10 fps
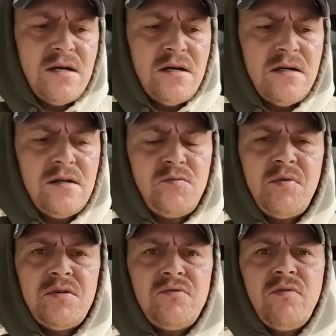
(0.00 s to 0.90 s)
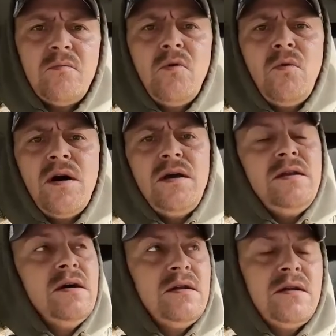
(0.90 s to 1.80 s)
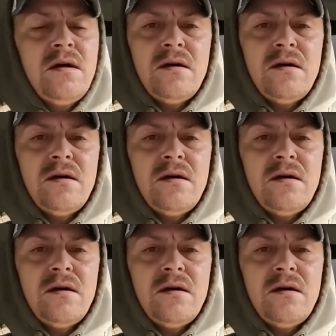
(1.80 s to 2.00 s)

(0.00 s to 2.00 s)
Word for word: uh, experience from Hawaii done.